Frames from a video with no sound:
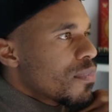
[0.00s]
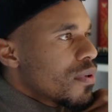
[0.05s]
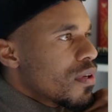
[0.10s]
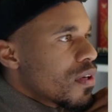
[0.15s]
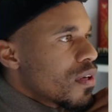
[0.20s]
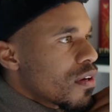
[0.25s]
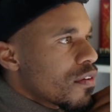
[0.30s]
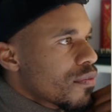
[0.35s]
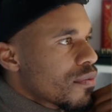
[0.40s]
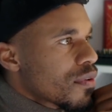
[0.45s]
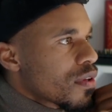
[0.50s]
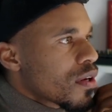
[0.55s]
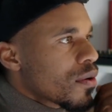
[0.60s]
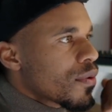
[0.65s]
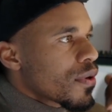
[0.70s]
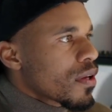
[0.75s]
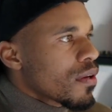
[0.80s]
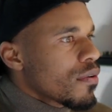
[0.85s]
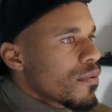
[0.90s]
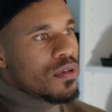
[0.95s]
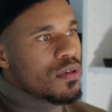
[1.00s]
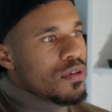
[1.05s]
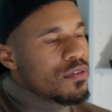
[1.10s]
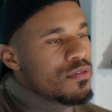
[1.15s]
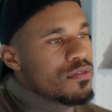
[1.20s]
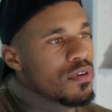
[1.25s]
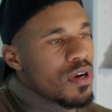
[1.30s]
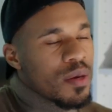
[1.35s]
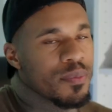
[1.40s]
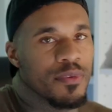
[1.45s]
P D F. There we go. Let's
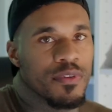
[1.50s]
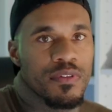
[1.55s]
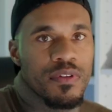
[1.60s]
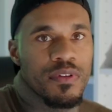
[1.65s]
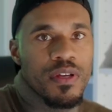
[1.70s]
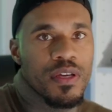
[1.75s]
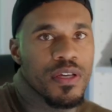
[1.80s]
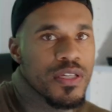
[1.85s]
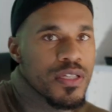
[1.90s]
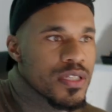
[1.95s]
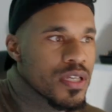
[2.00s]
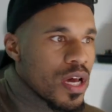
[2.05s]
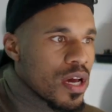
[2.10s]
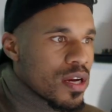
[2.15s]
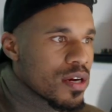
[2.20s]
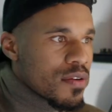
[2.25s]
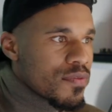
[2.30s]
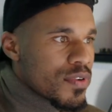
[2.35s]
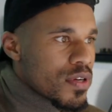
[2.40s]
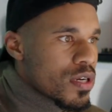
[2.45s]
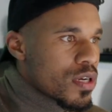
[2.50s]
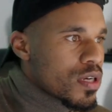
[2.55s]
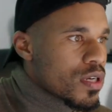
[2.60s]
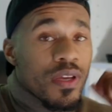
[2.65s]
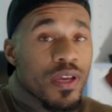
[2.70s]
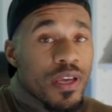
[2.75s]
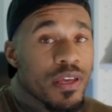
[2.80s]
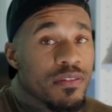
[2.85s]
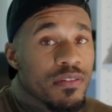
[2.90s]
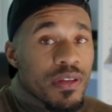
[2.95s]
drop this thing inside of here.
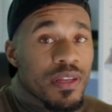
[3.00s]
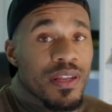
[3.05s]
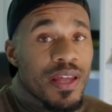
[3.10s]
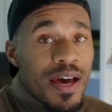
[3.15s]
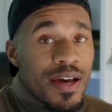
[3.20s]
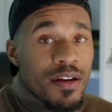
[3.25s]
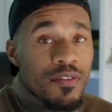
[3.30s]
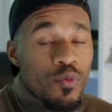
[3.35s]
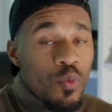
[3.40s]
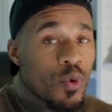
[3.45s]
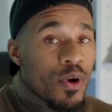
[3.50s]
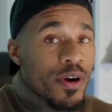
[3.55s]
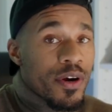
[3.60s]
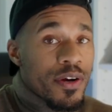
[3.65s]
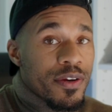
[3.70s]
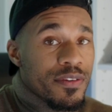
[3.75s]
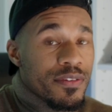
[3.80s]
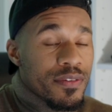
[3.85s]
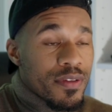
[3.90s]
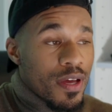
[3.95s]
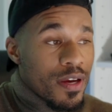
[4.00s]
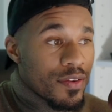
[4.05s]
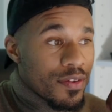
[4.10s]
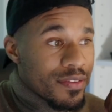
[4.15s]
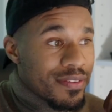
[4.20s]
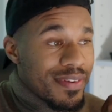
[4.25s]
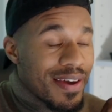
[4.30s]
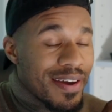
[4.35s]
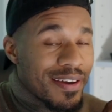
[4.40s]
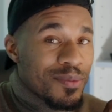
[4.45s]
It's a lot of words inside of this
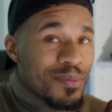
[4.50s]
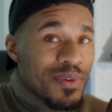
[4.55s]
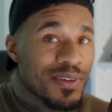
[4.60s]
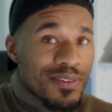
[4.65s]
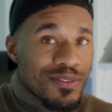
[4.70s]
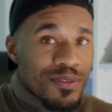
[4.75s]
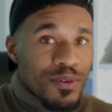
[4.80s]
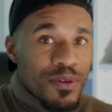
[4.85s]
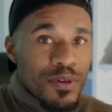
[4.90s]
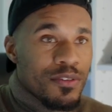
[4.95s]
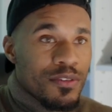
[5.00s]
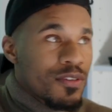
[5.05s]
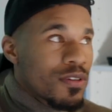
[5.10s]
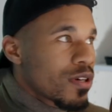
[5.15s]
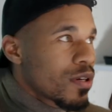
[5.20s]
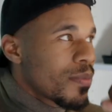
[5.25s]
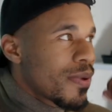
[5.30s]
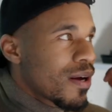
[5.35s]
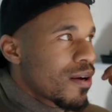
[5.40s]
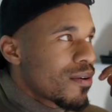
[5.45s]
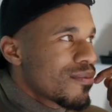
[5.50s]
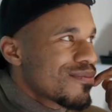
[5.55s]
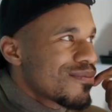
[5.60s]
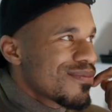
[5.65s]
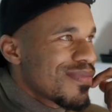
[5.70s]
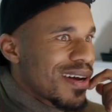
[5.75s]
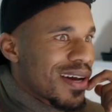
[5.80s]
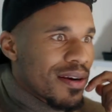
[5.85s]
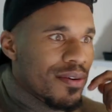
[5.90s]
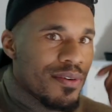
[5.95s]
document, so it took about
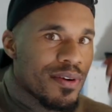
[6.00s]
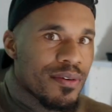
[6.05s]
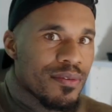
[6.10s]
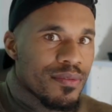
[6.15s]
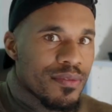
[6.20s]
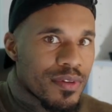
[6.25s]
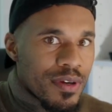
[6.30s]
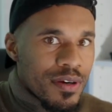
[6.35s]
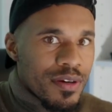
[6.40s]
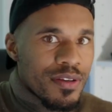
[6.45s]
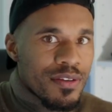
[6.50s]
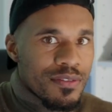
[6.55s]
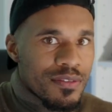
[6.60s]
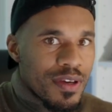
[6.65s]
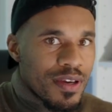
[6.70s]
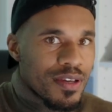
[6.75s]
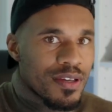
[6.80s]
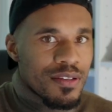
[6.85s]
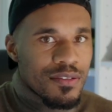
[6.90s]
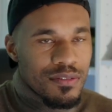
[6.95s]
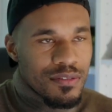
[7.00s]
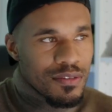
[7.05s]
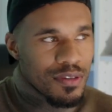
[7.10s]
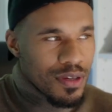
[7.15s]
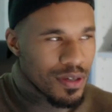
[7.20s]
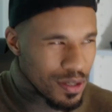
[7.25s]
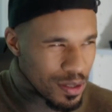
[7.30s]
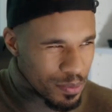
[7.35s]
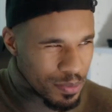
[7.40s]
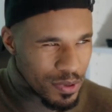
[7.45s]
I don't know thirty seconds to
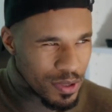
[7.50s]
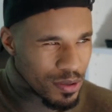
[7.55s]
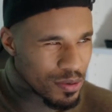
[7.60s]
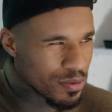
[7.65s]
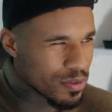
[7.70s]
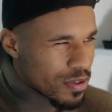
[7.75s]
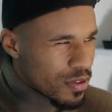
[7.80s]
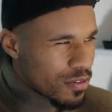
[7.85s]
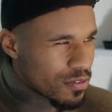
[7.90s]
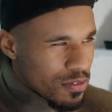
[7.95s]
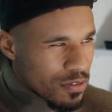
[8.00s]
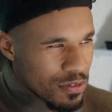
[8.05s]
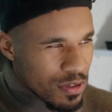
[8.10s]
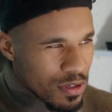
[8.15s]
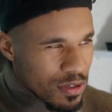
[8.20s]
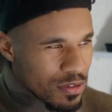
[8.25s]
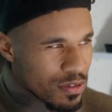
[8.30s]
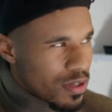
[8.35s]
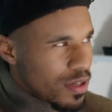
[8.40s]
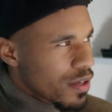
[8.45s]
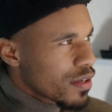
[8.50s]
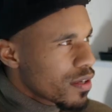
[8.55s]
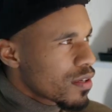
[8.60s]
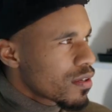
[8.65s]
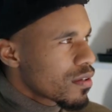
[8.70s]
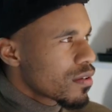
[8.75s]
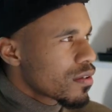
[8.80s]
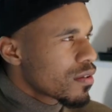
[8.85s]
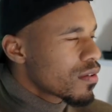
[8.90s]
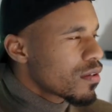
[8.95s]
upload this. It's looking like.
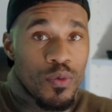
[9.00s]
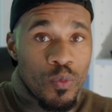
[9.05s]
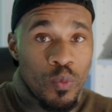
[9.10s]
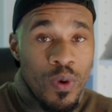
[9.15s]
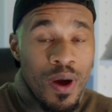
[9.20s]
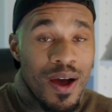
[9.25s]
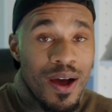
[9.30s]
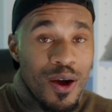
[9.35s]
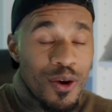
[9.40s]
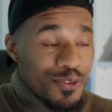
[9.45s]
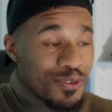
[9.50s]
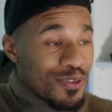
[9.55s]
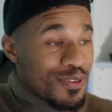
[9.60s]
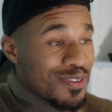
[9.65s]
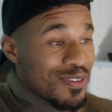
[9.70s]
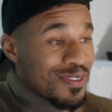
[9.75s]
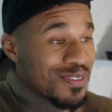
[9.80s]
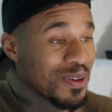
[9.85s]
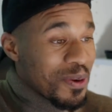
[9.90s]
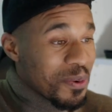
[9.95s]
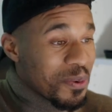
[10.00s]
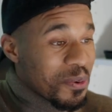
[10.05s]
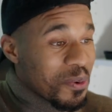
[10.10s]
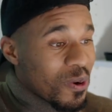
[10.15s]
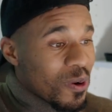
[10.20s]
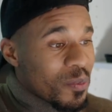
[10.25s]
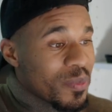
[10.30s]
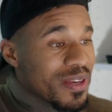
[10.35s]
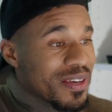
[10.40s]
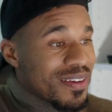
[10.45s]
Wow, so this is so
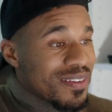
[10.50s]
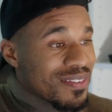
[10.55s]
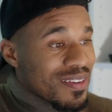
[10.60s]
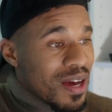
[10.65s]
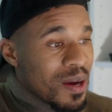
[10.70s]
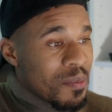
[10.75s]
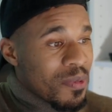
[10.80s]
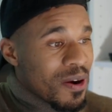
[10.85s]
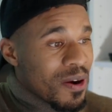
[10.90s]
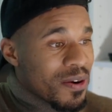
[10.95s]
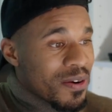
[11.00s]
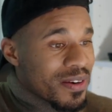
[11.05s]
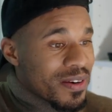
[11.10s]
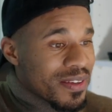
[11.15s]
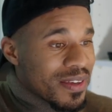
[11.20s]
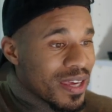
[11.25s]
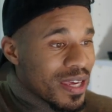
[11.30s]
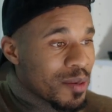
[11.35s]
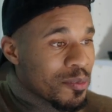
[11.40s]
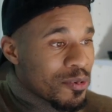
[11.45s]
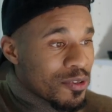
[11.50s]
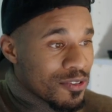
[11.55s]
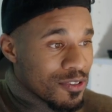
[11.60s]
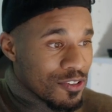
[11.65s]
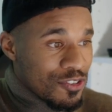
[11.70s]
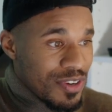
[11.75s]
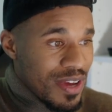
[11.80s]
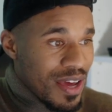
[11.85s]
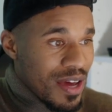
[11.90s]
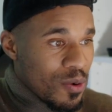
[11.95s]
cool because I'm already able to
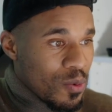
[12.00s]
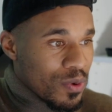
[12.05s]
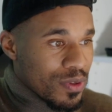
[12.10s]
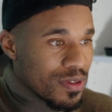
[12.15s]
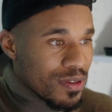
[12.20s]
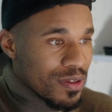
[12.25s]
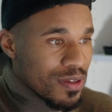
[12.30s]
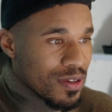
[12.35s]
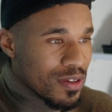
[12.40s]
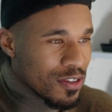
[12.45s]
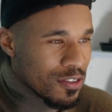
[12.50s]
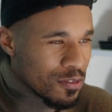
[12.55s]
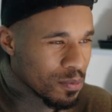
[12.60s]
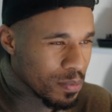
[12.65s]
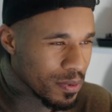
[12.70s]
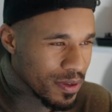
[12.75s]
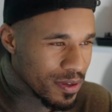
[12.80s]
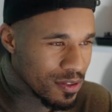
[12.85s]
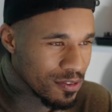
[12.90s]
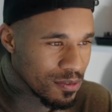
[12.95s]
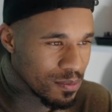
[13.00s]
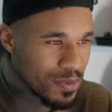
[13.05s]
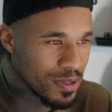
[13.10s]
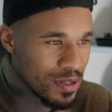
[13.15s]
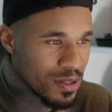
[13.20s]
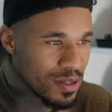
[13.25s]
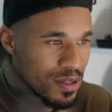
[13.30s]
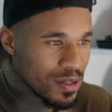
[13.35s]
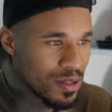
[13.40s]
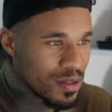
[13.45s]
chat with it, explain to
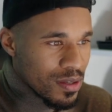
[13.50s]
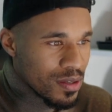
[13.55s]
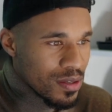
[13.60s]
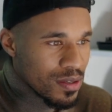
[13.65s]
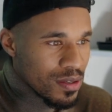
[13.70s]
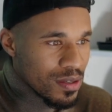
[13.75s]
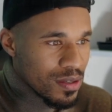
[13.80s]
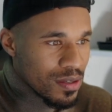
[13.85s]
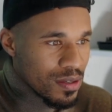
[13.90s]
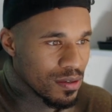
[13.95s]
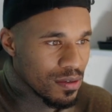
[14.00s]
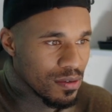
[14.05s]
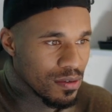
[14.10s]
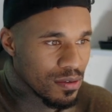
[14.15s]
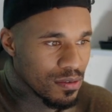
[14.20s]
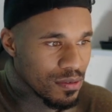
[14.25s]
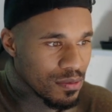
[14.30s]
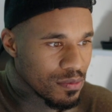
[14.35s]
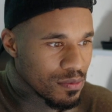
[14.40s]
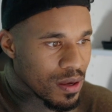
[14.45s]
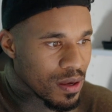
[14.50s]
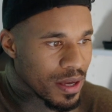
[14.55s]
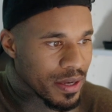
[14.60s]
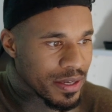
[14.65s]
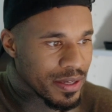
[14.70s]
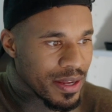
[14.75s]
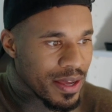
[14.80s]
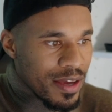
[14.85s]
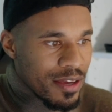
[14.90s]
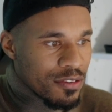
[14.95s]
me. I
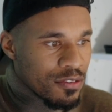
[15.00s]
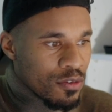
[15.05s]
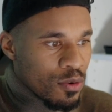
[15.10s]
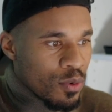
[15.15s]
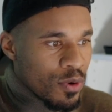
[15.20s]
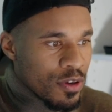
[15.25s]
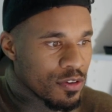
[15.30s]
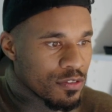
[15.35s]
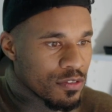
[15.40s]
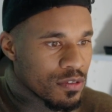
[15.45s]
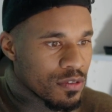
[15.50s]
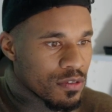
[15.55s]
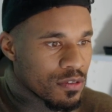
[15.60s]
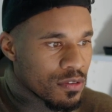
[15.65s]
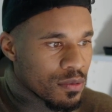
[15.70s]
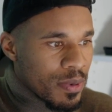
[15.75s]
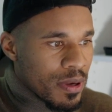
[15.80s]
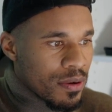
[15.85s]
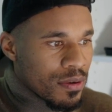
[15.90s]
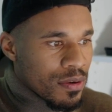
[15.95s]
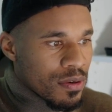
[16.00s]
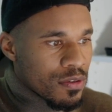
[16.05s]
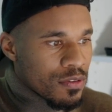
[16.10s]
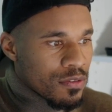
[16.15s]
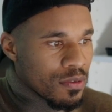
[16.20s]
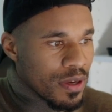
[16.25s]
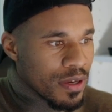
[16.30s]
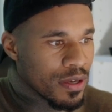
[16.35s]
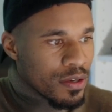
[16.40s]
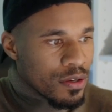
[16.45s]
can ask questions about it,
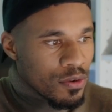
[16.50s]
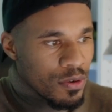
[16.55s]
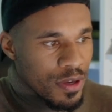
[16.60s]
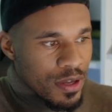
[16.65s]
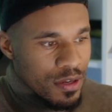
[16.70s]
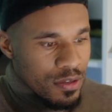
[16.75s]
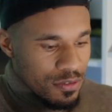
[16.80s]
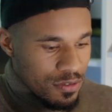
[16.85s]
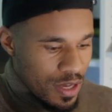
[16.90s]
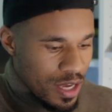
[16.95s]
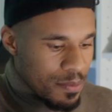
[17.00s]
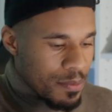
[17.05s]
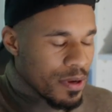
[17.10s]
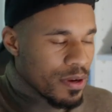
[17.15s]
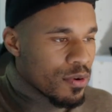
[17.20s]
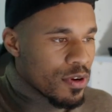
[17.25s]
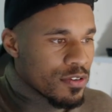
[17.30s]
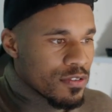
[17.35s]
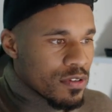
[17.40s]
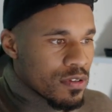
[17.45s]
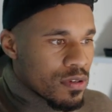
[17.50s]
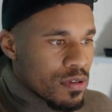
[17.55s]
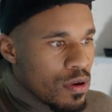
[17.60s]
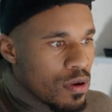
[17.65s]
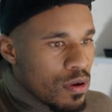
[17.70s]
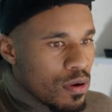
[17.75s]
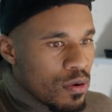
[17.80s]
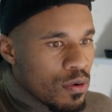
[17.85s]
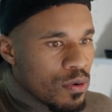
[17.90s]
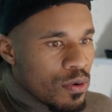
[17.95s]
so I can go ahead and type my question,
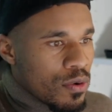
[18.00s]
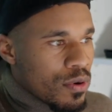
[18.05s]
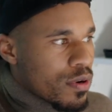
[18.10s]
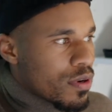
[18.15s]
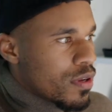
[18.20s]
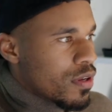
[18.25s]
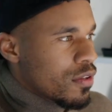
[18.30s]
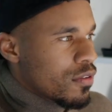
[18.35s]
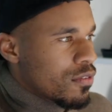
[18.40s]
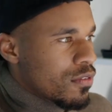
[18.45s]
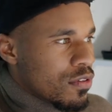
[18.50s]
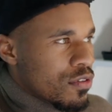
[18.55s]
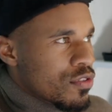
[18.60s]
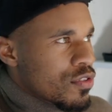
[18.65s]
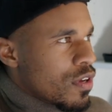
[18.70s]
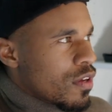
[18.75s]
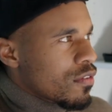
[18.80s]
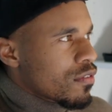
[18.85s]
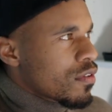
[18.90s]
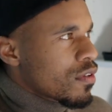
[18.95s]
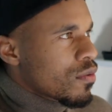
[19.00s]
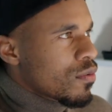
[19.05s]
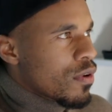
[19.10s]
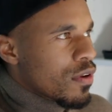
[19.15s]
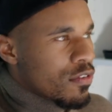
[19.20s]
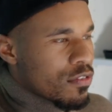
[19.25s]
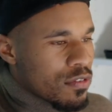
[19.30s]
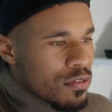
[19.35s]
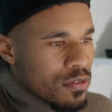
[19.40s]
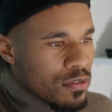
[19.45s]
or a suggested
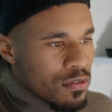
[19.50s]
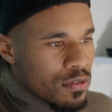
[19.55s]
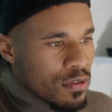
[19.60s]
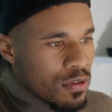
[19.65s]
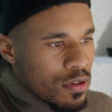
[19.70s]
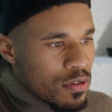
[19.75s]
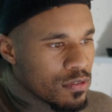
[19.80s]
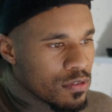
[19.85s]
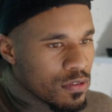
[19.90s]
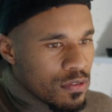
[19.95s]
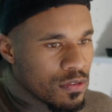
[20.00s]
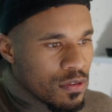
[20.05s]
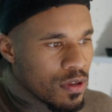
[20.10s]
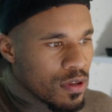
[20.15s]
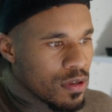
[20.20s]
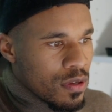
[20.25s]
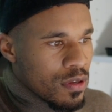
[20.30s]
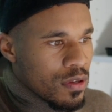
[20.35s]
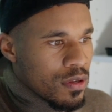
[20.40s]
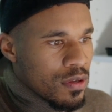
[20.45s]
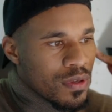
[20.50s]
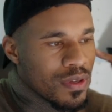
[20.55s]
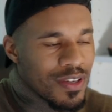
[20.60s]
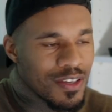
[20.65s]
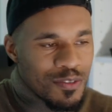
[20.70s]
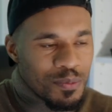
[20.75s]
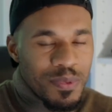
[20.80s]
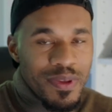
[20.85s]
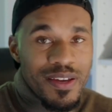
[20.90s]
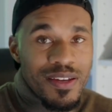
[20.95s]
question. So let's just say,
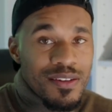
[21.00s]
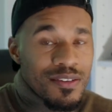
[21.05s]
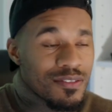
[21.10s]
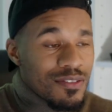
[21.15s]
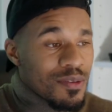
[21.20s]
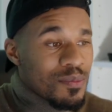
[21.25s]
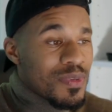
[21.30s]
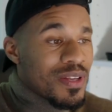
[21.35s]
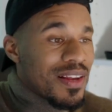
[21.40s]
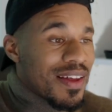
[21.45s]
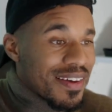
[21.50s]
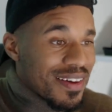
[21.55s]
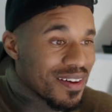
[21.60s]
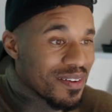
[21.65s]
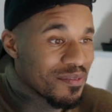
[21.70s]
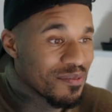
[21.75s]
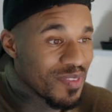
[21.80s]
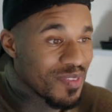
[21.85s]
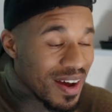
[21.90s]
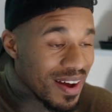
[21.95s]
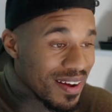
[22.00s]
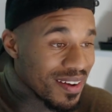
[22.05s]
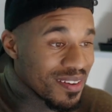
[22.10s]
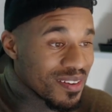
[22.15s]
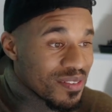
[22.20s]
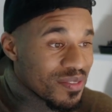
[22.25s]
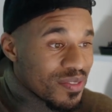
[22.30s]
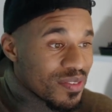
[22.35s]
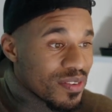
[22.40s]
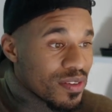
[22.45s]
explain this to me like I'm five.